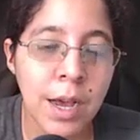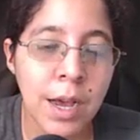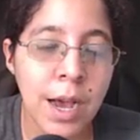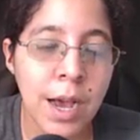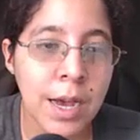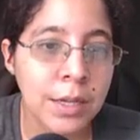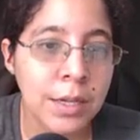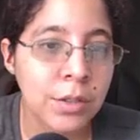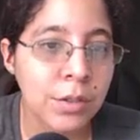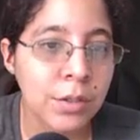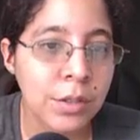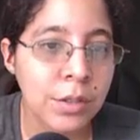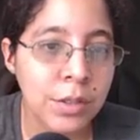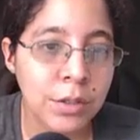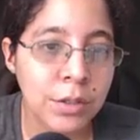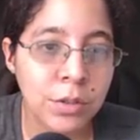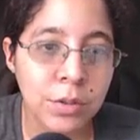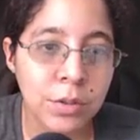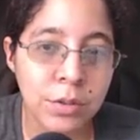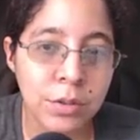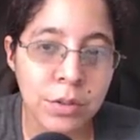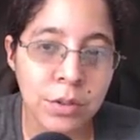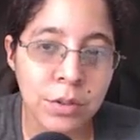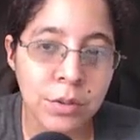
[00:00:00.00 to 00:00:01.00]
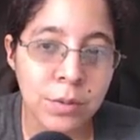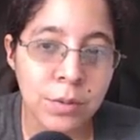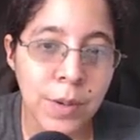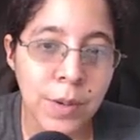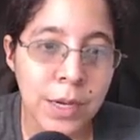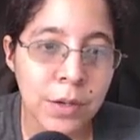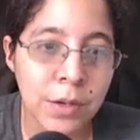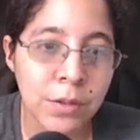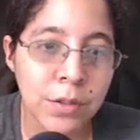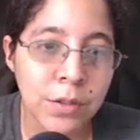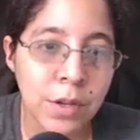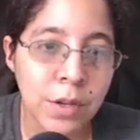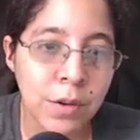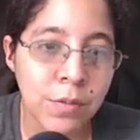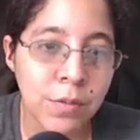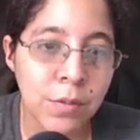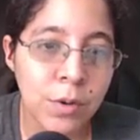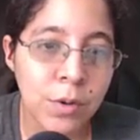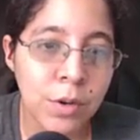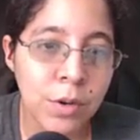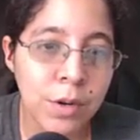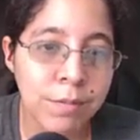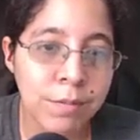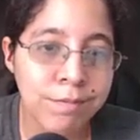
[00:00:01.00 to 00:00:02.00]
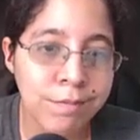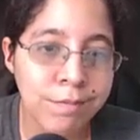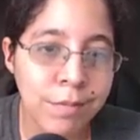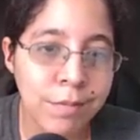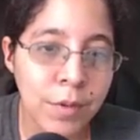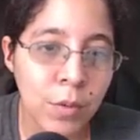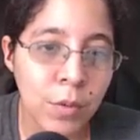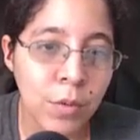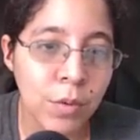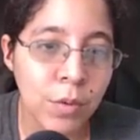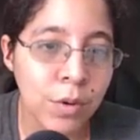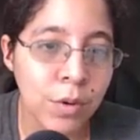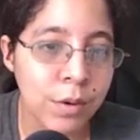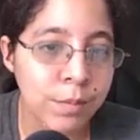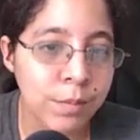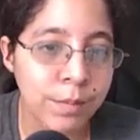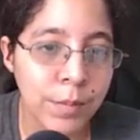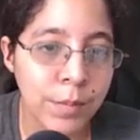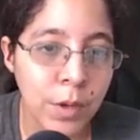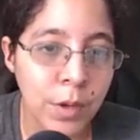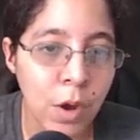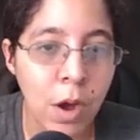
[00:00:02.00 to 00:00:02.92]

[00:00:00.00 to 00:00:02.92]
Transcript: You need to use Microsoft Word or